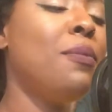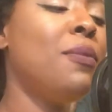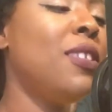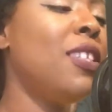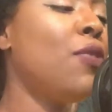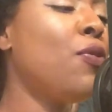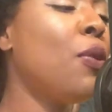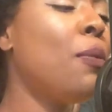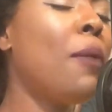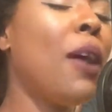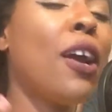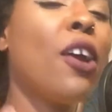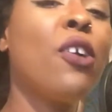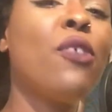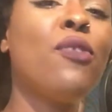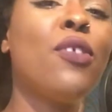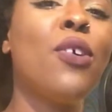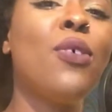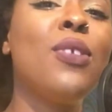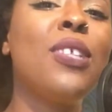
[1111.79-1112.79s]
Different
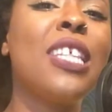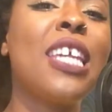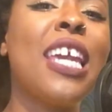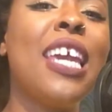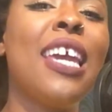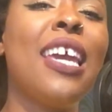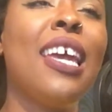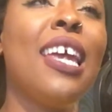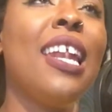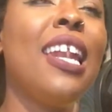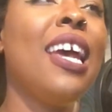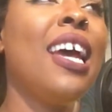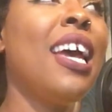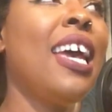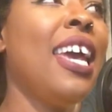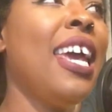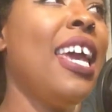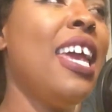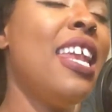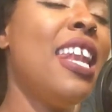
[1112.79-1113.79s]
microphones can
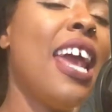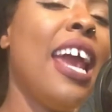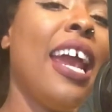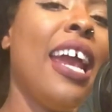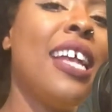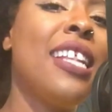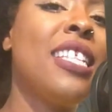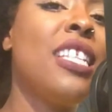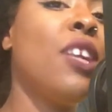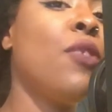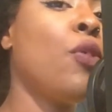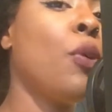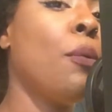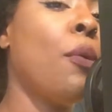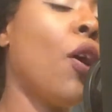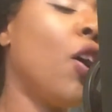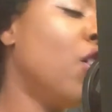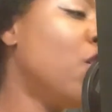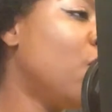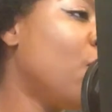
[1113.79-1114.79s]
enhance different
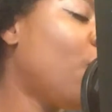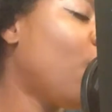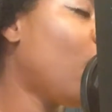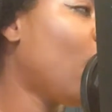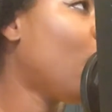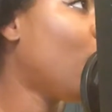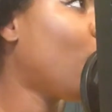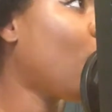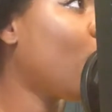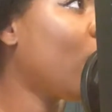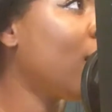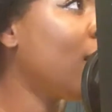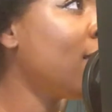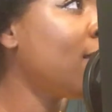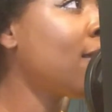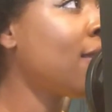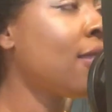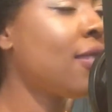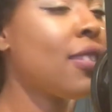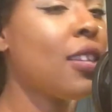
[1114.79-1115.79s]
parts of your
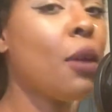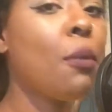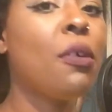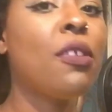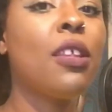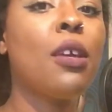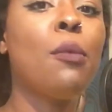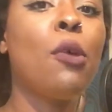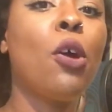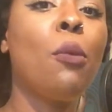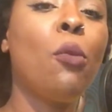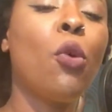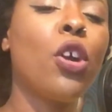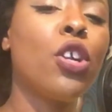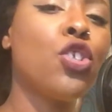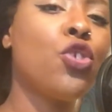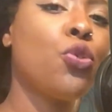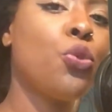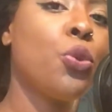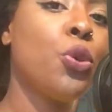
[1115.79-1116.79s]
voice. Some of them are more
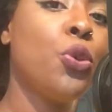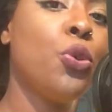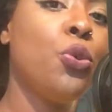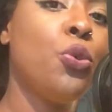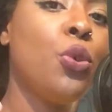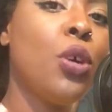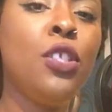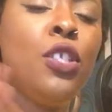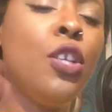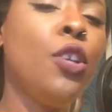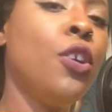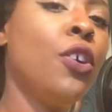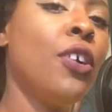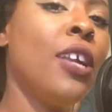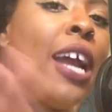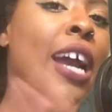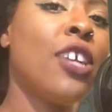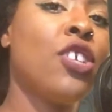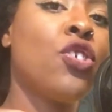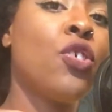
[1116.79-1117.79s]
true to your
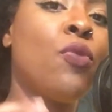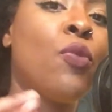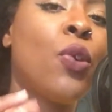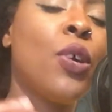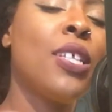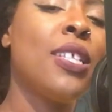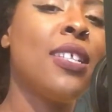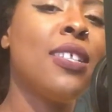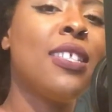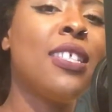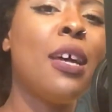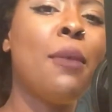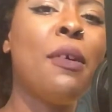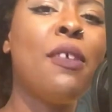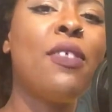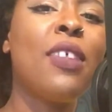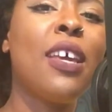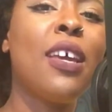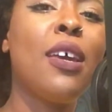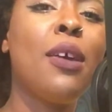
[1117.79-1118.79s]
natural voice, and some
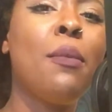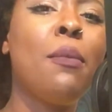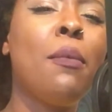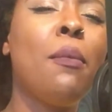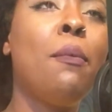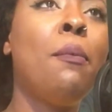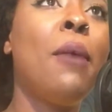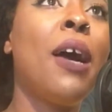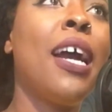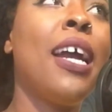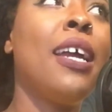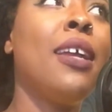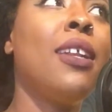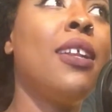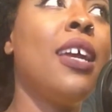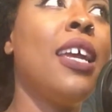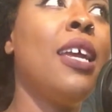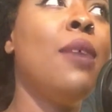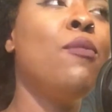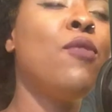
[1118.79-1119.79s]
of them might
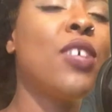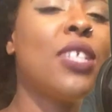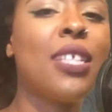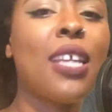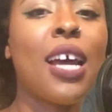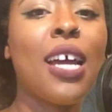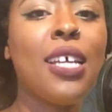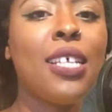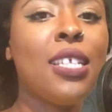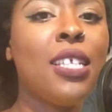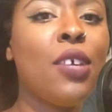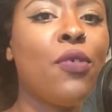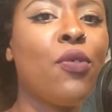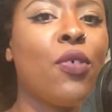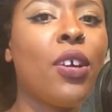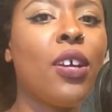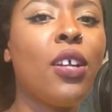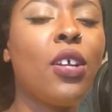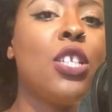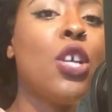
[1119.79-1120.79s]
emphasize
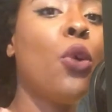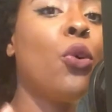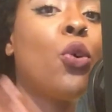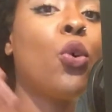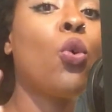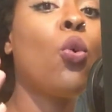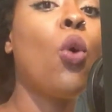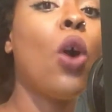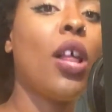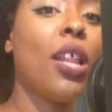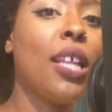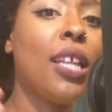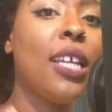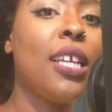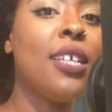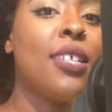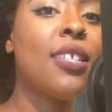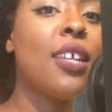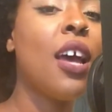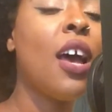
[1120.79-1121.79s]
different tonal
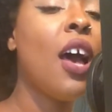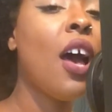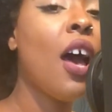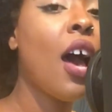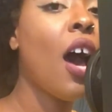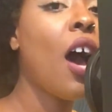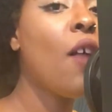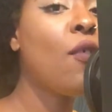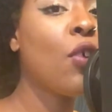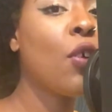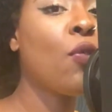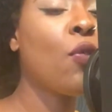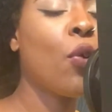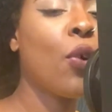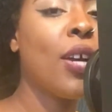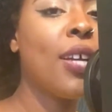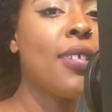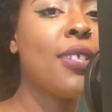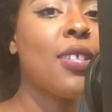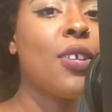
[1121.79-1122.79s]
qualities of your
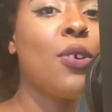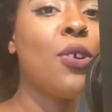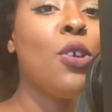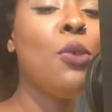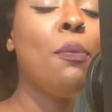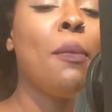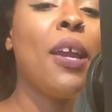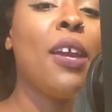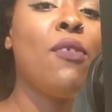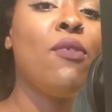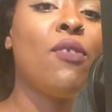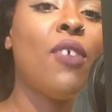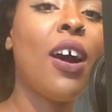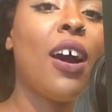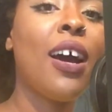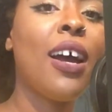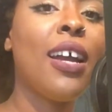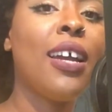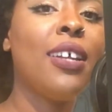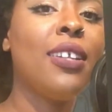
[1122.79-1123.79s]
voice. So you may
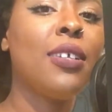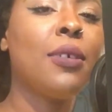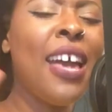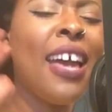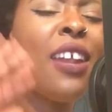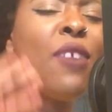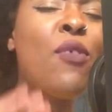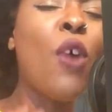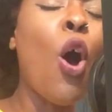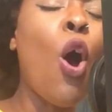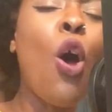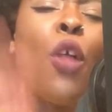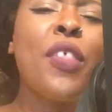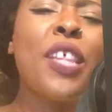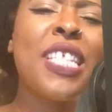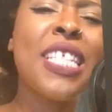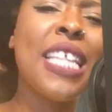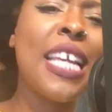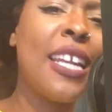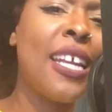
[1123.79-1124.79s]
find that if all the
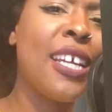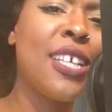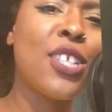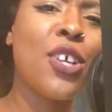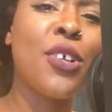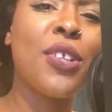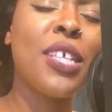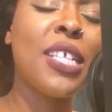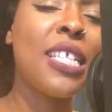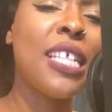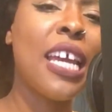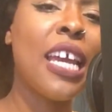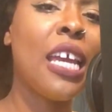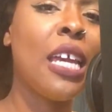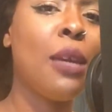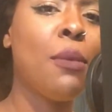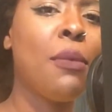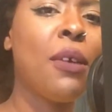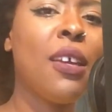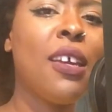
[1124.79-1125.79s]
settings are the
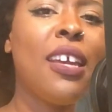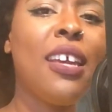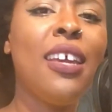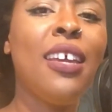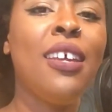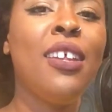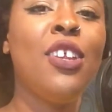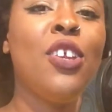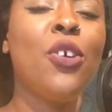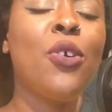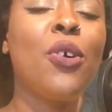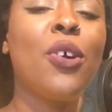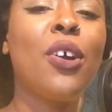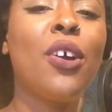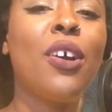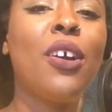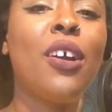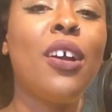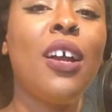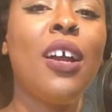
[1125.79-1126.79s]
same in
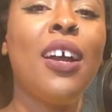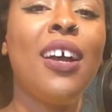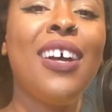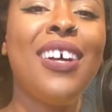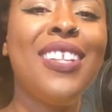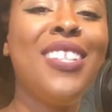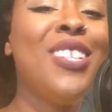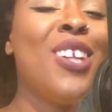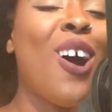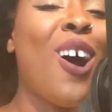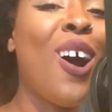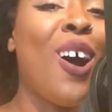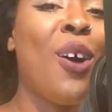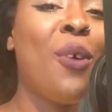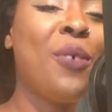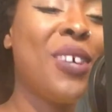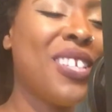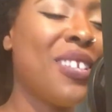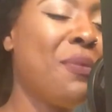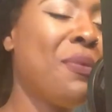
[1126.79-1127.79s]
your DAW,
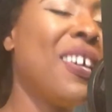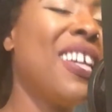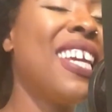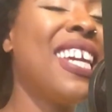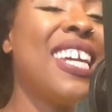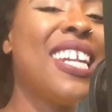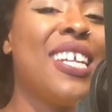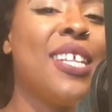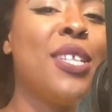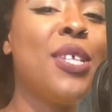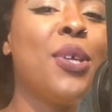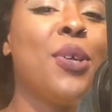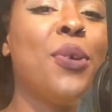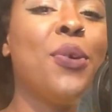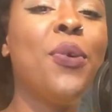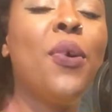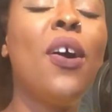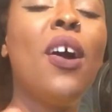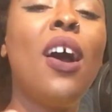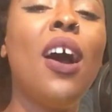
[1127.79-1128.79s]
which I'm going to get
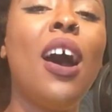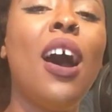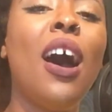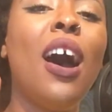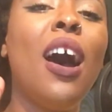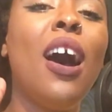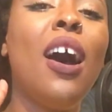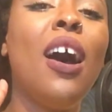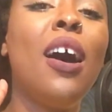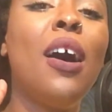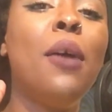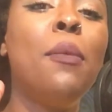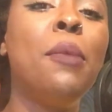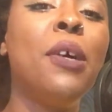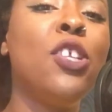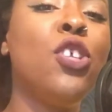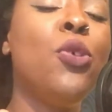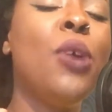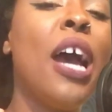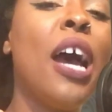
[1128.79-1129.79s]
into,
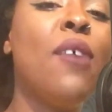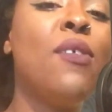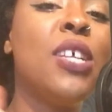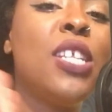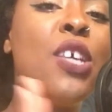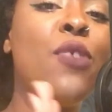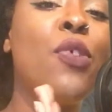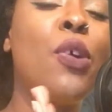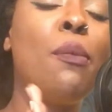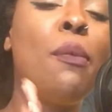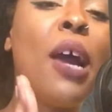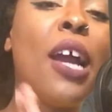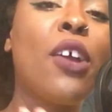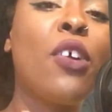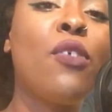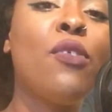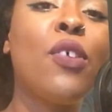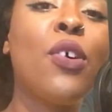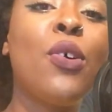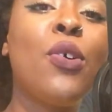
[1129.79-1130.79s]
but you have a different
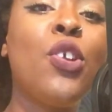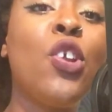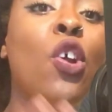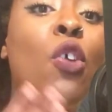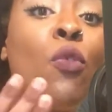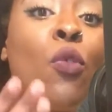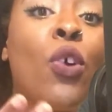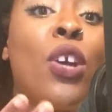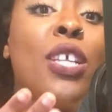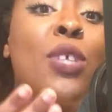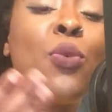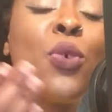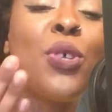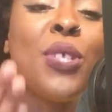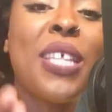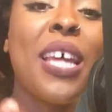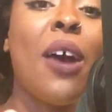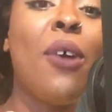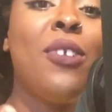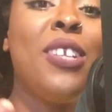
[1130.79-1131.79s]
microphone, your voice will
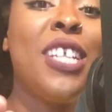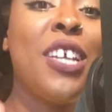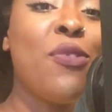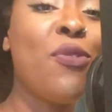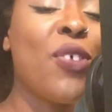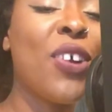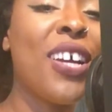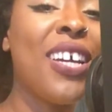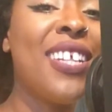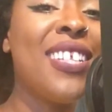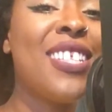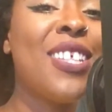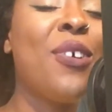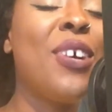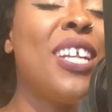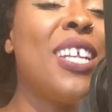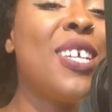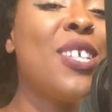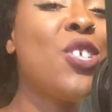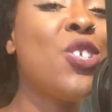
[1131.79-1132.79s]
sound different. So
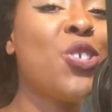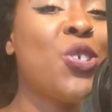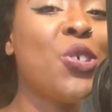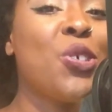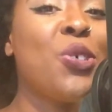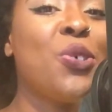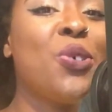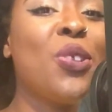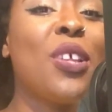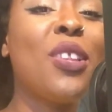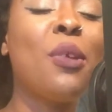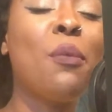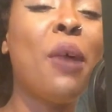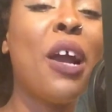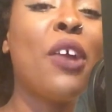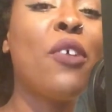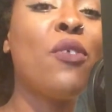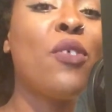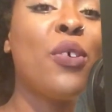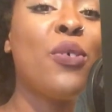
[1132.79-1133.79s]
it is true that the
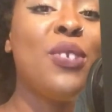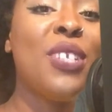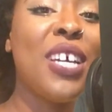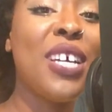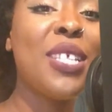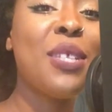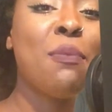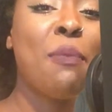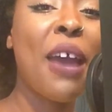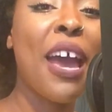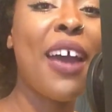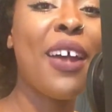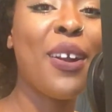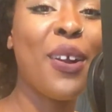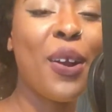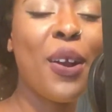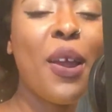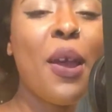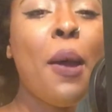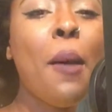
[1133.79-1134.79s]
microphone does
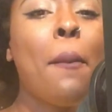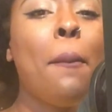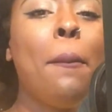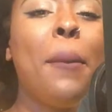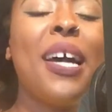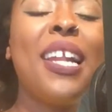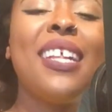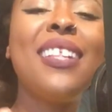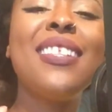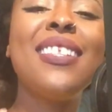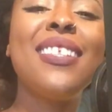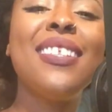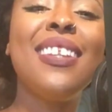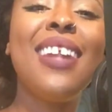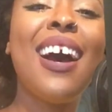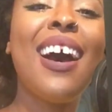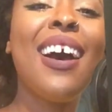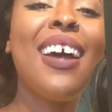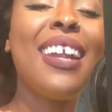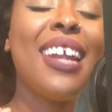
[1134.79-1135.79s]
matter, but it's
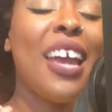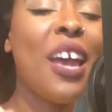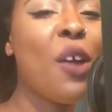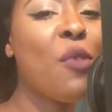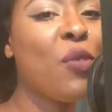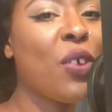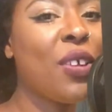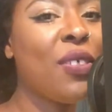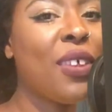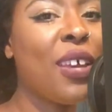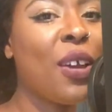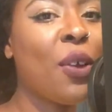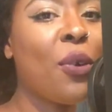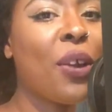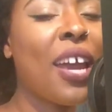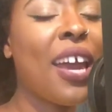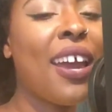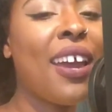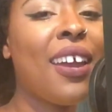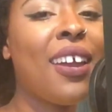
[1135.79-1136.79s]
not everything,
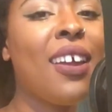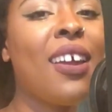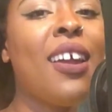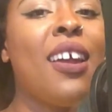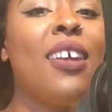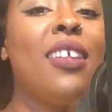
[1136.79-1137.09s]
okay?